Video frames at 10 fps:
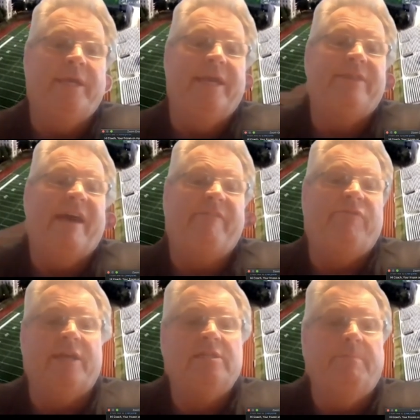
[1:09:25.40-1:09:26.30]
and get that
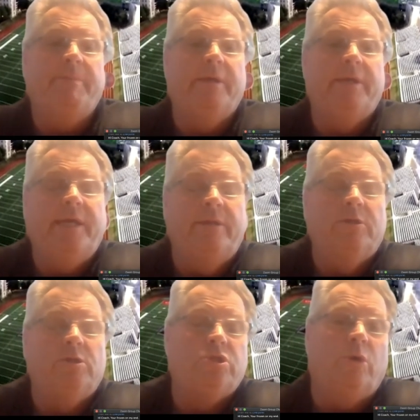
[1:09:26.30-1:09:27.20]
flexibility in
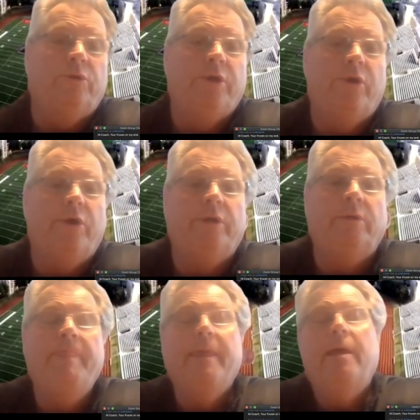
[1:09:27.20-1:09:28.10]
the shoulder
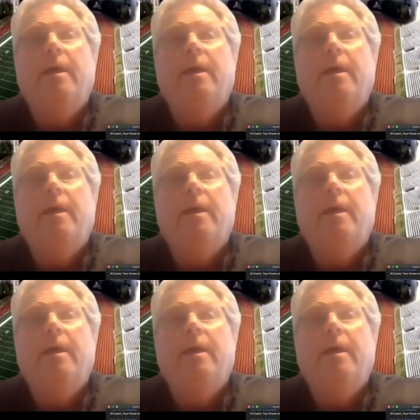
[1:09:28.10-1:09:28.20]
girdle.